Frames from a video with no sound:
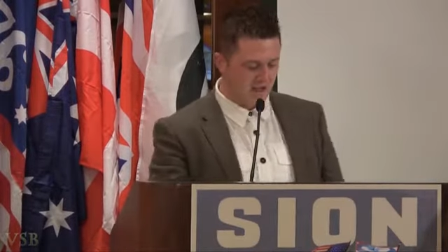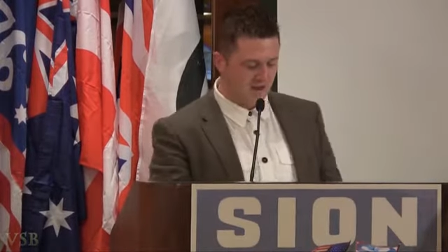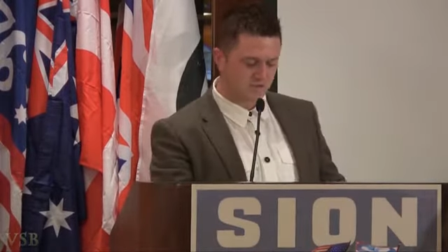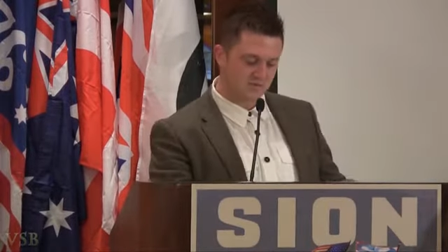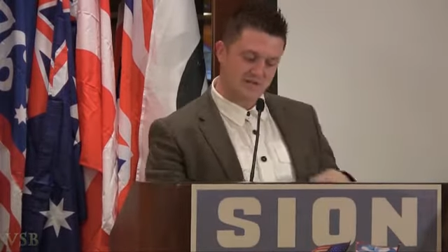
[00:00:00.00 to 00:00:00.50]

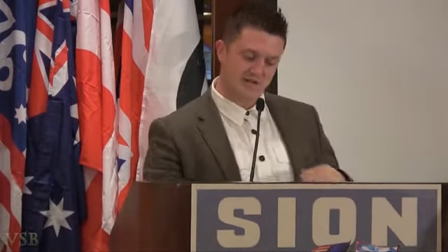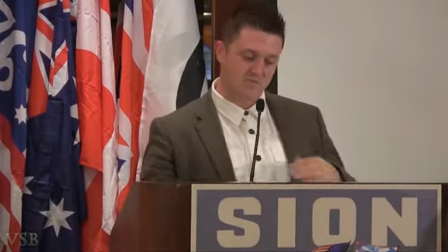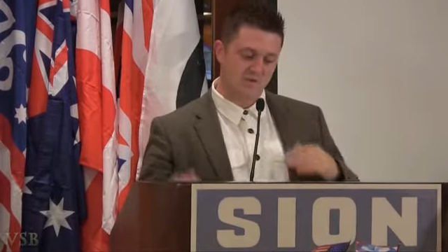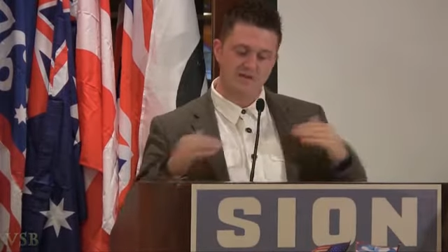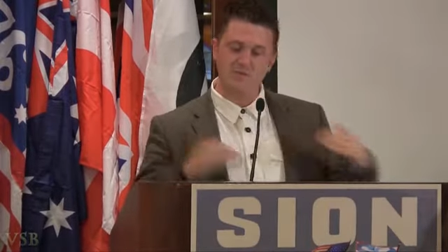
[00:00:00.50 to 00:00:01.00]
And I just want to say,
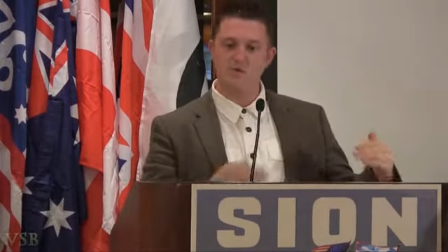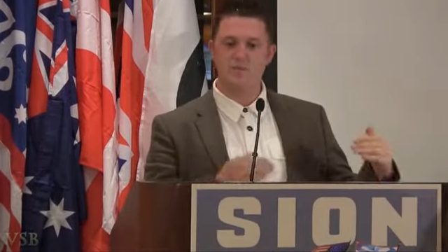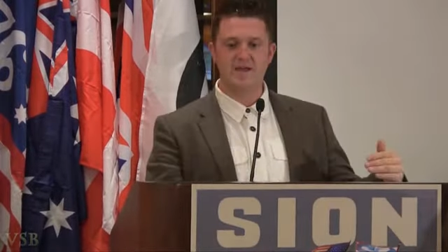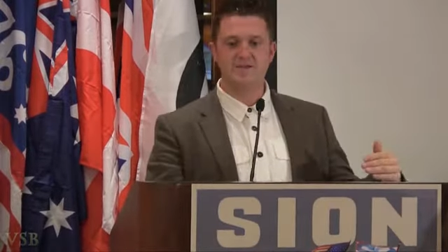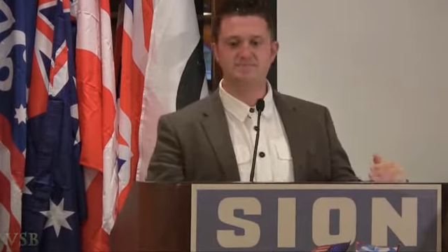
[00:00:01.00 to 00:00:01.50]
we felt your
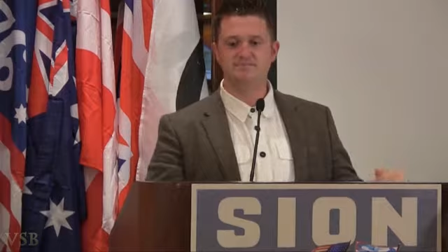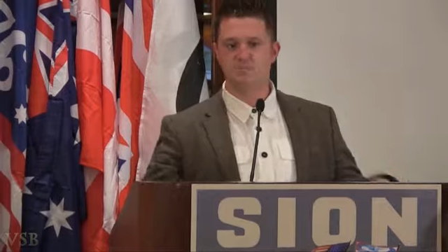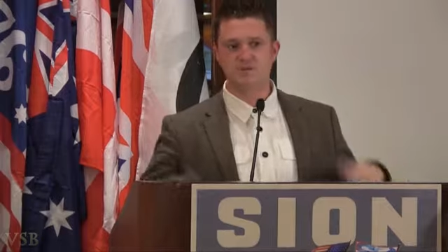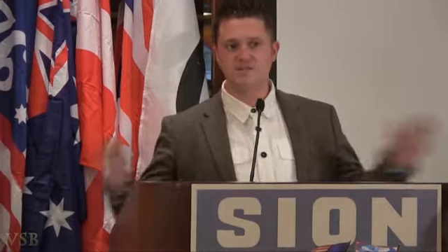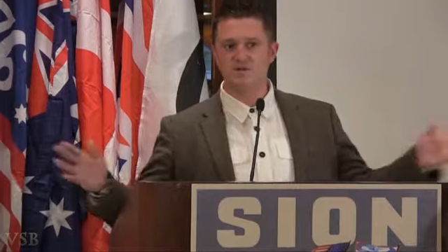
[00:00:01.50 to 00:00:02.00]
pain,
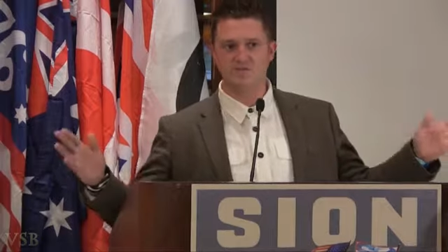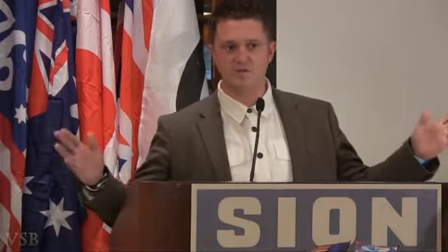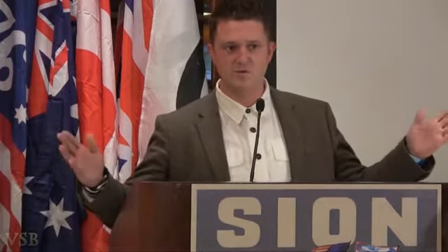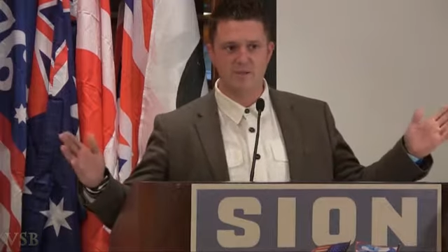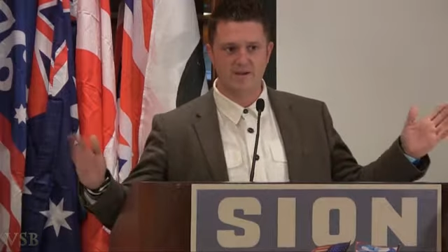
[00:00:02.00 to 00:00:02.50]
we still feel your